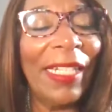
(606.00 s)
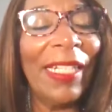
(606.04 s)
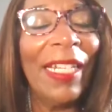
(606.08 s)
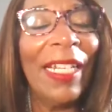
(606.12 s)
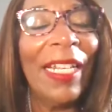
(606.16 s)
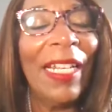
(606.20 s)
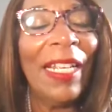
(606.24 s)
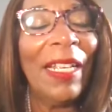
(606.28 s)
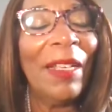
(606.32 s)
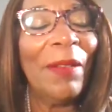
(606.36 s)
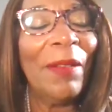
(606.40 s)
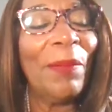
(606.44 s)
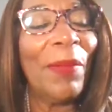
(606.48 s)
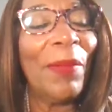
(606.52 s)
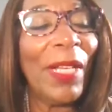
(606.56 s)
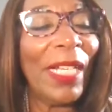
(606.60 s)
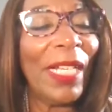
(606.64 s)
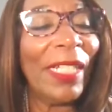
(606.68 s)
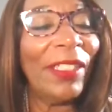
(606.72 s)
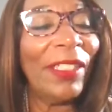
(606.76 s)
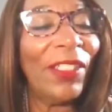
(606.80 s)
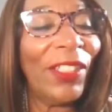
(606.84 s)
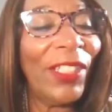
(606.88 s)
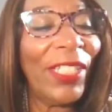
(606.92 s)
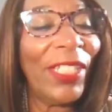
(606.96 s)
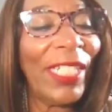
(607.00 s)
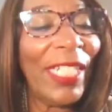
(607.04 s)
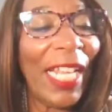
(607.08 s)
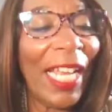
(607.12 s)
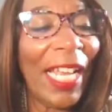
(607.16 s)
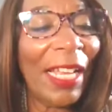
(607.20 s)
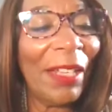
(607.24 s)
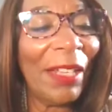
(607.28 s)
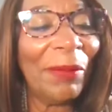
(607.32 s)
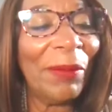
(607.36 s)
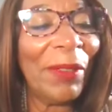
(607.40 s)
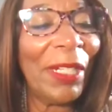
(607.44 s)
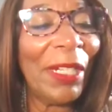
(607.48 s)
it, but she
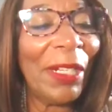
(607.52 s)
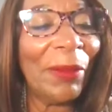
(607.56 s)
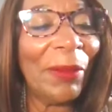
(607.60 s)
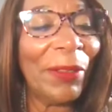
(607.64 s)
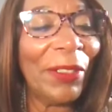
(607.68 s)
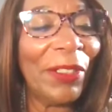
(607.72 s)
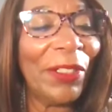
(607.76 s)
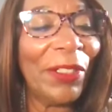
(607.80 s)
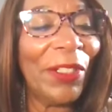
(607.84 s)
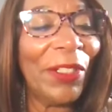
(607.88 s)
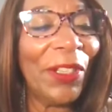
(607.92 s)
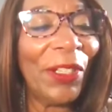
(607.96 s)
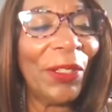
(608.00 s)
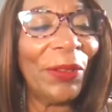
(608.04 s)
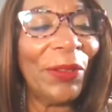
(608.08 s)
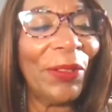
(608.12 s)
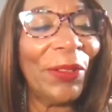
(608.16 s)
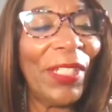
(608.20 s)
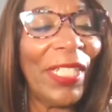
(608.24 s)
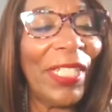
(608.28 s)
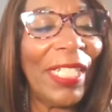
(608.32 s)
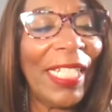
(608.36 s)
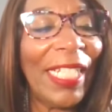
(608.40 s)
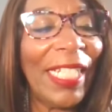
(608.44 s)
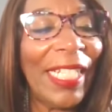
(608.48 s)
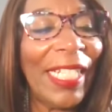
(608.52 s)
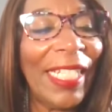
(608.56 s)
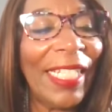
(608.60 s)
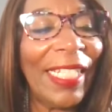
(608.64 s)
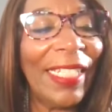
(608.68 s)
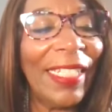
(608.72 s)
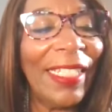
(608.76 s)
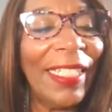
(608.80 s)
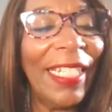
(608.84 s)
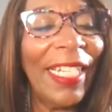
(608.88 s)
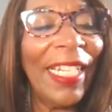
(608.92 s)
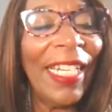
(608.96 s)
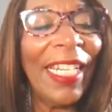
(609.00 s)
died when I was
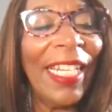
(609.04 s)
13.